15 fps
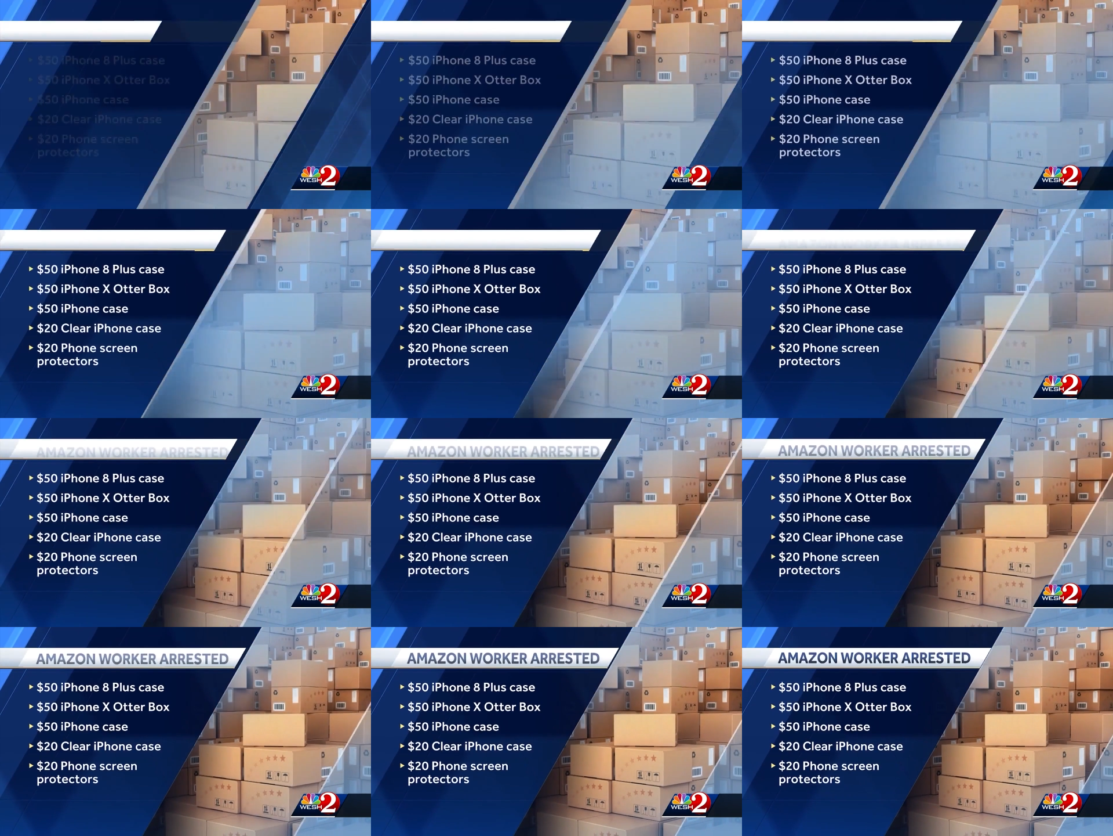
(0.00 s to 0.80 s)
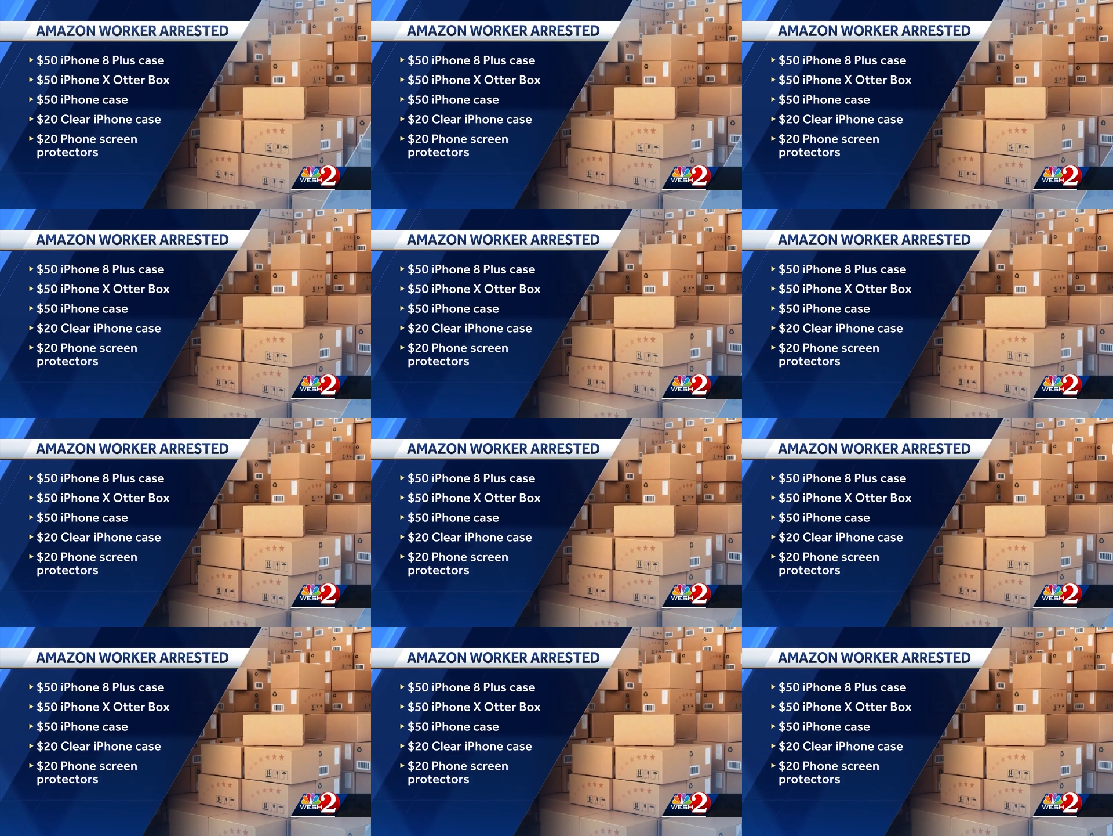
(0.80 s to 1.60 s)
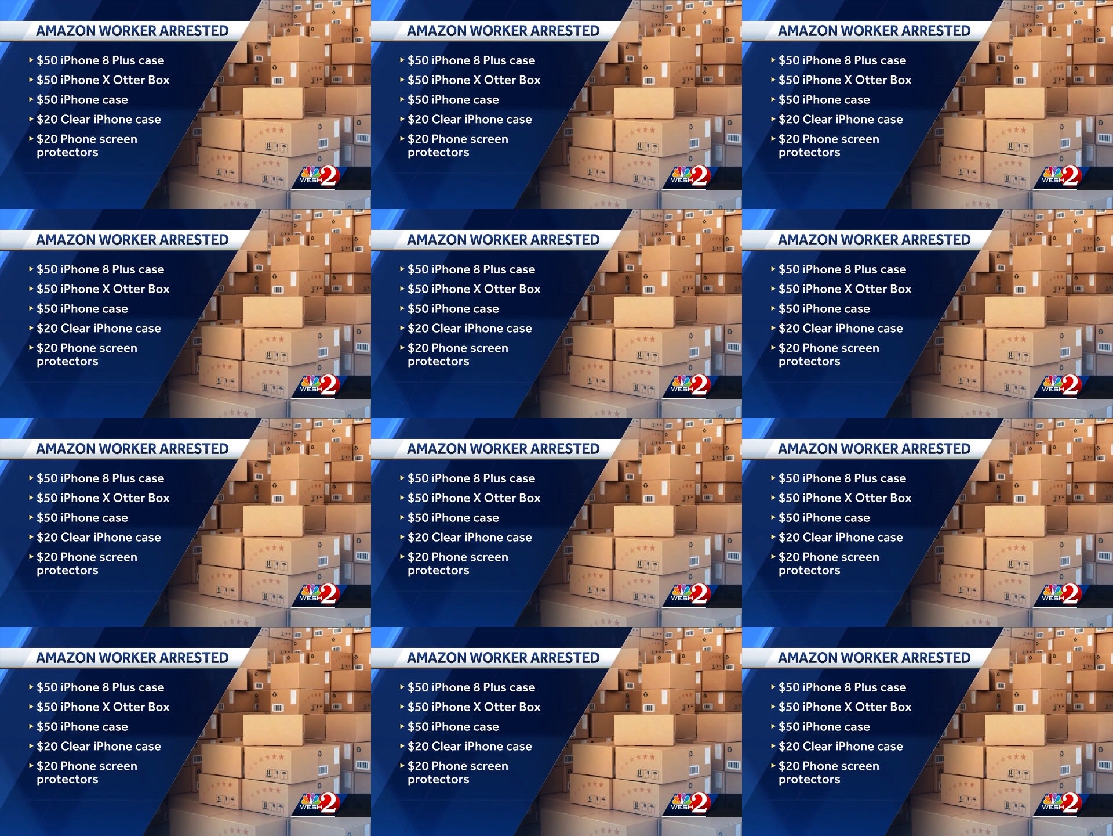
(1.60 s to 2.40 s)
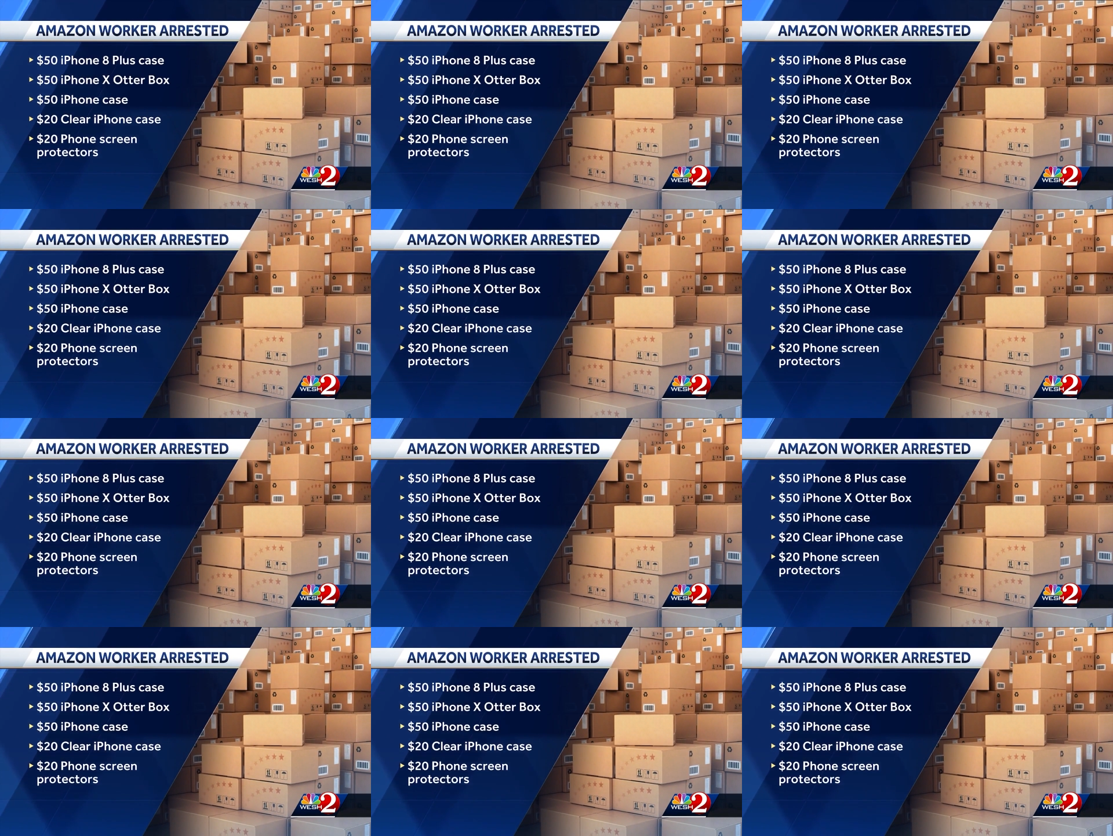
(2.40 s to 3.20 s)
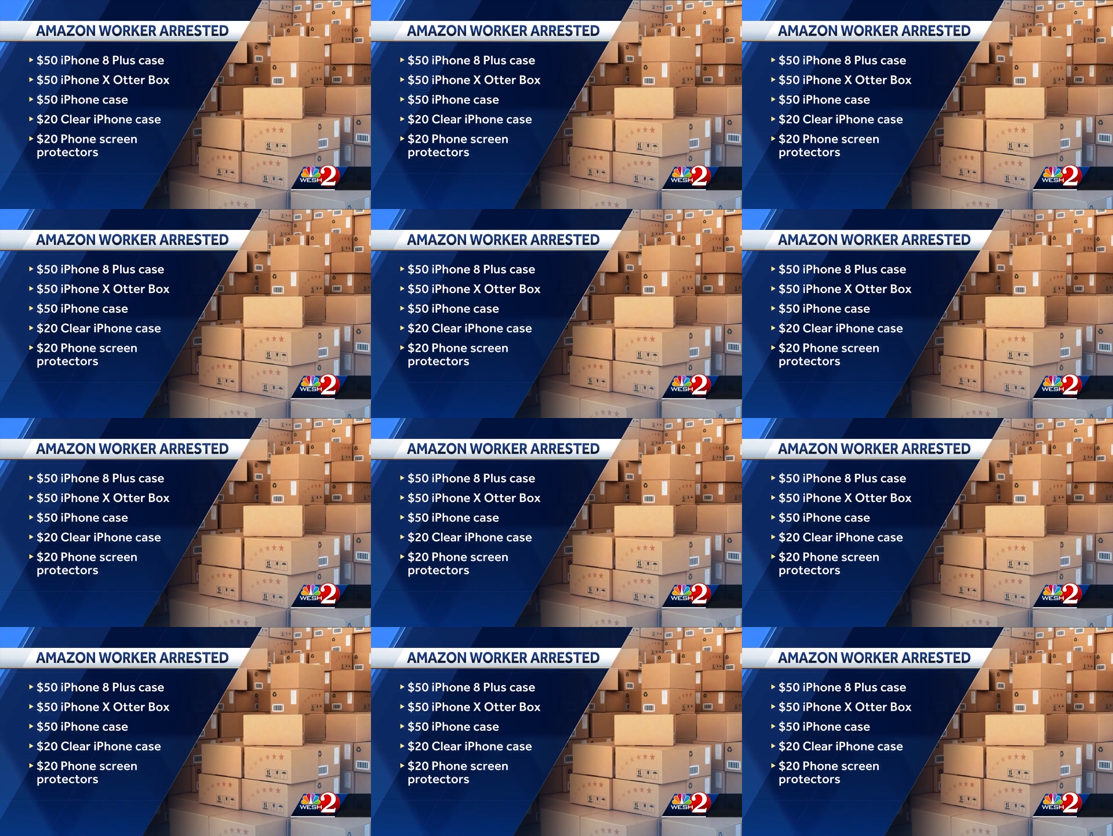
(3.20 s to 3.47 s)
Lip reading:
[unreadable: no face in view]